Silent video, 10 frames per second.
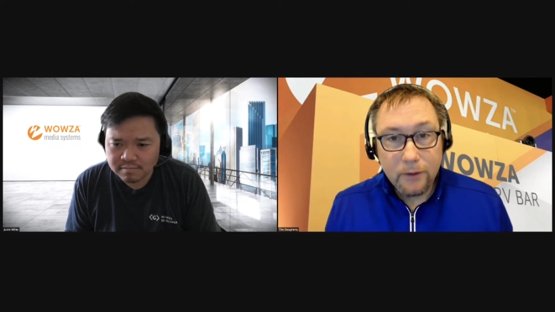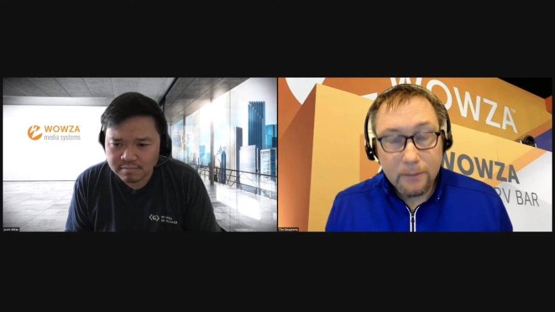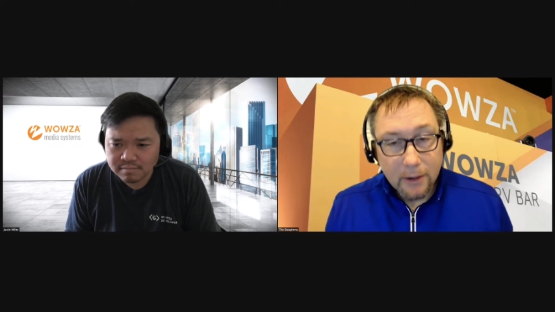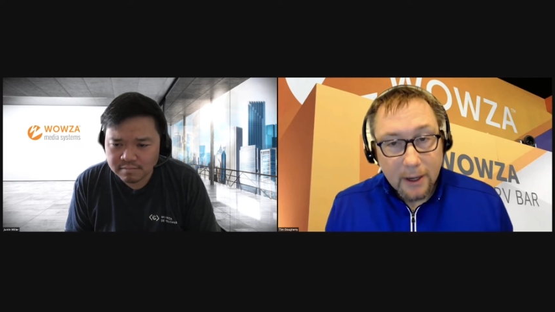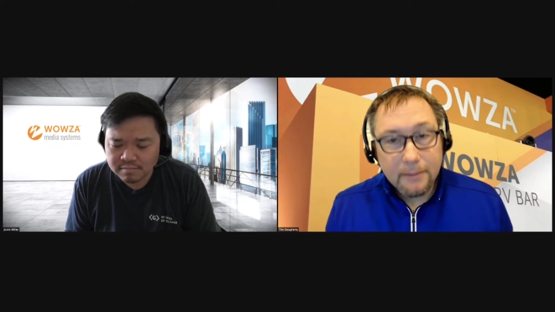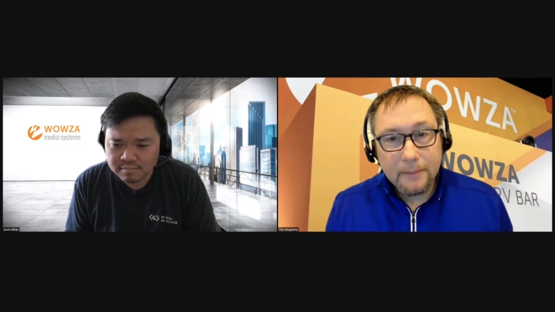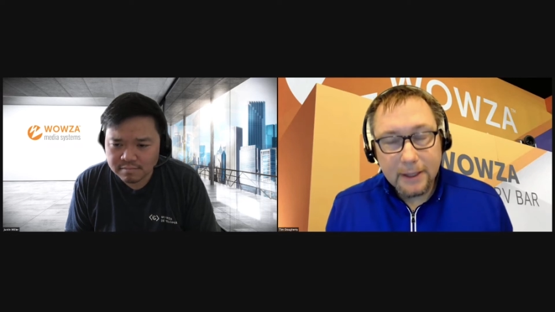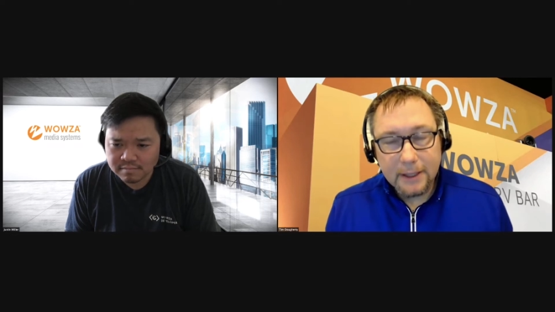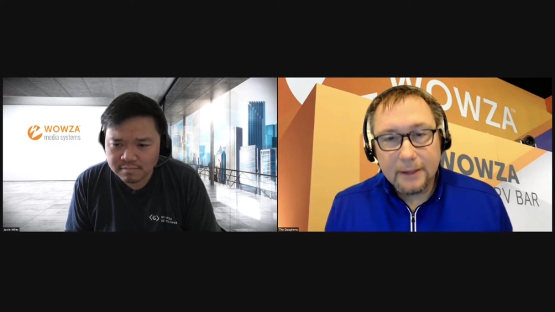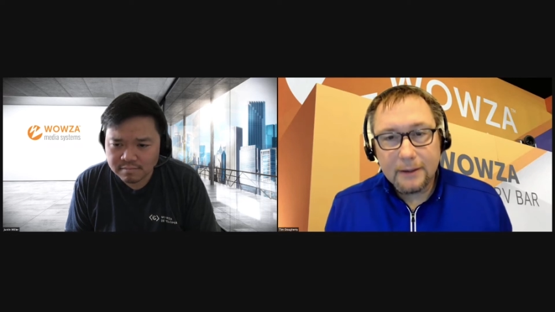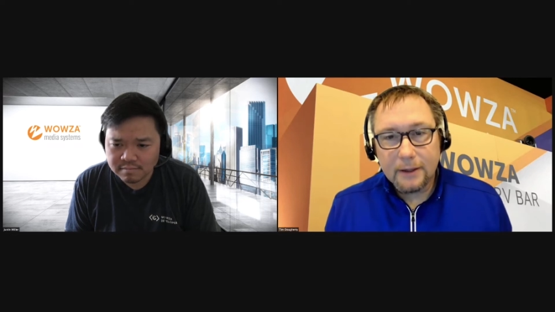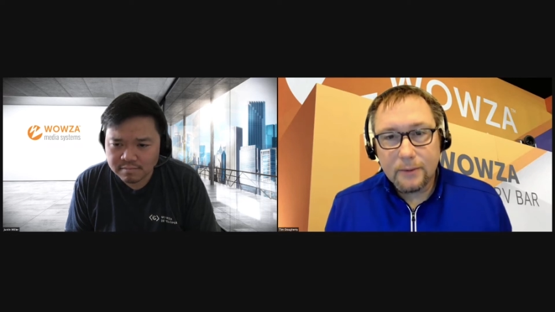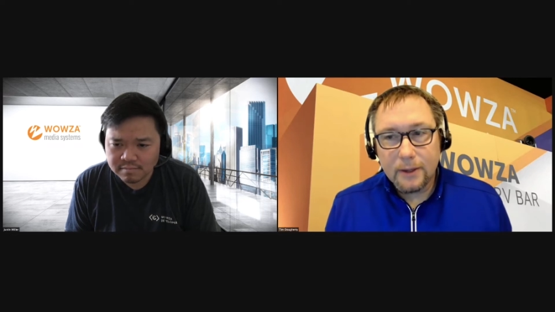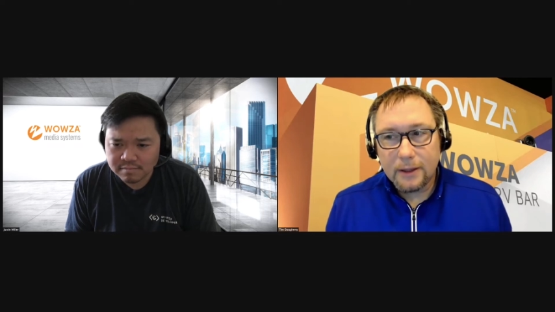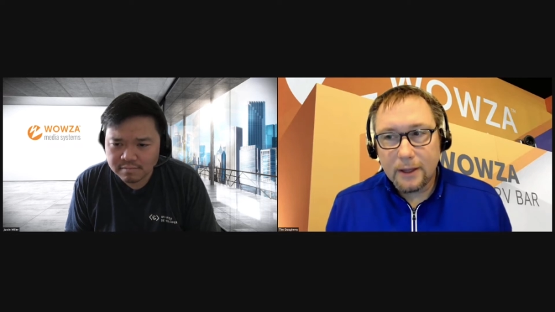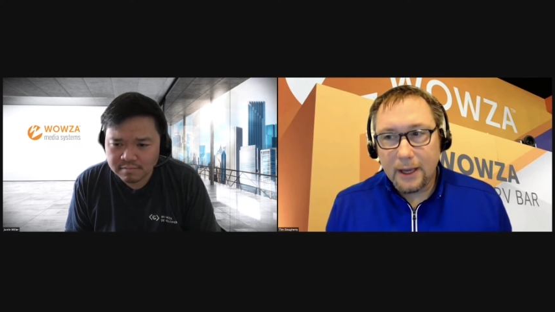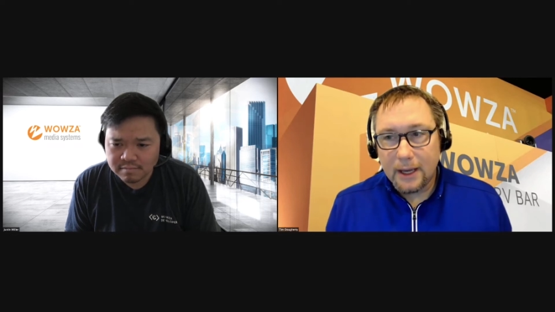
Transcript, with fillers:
Speaker 1: you're probably going to deal with a